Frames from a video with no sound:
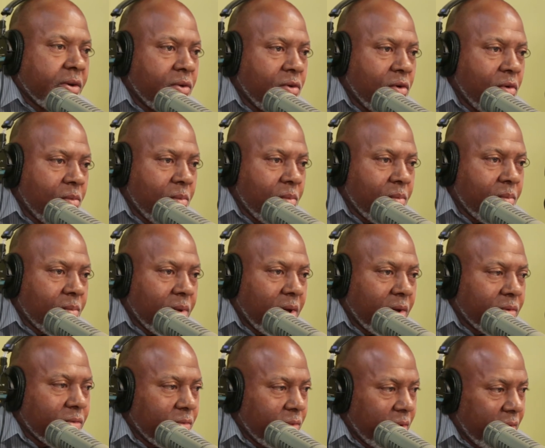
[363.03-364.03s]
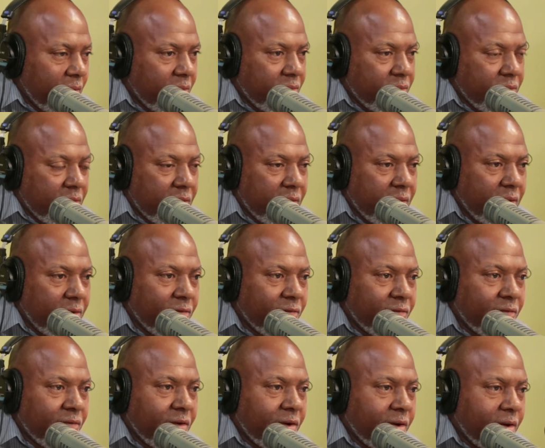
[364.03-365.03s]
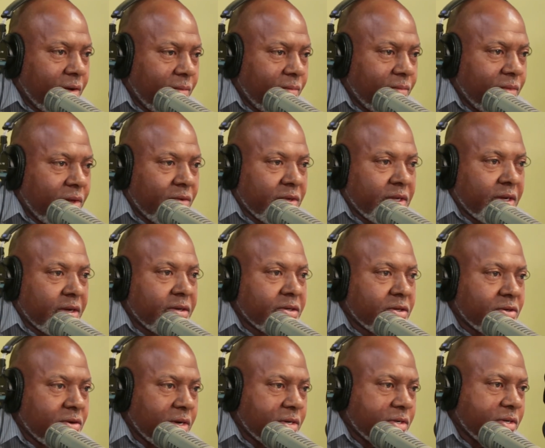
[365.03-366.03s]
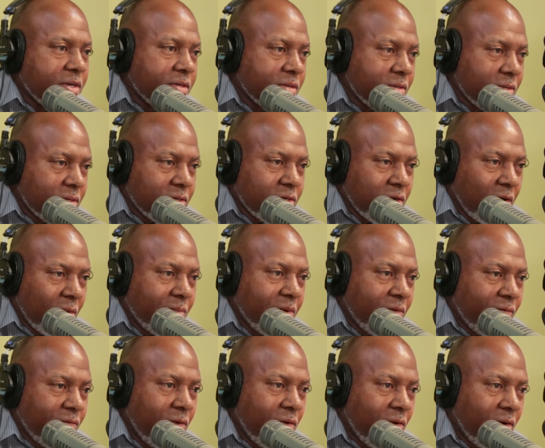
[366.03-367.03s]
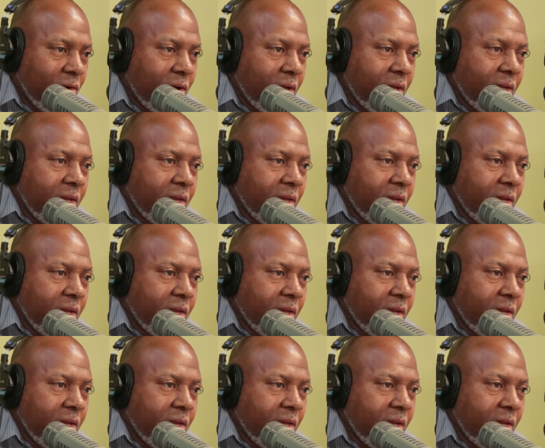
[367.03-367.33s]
home, and where they live, there was a construction job before.